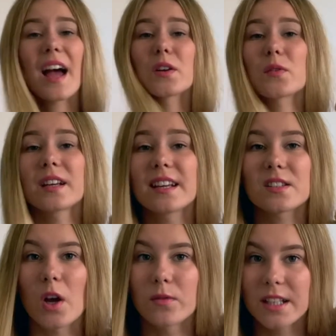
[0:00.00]
I don't think
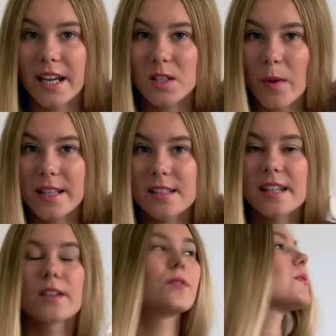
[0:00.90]
it's overly
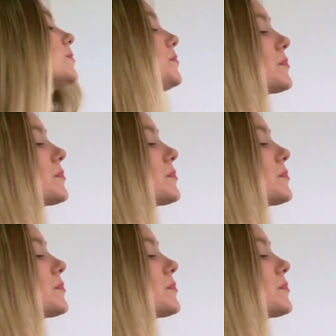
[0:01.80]
expensive,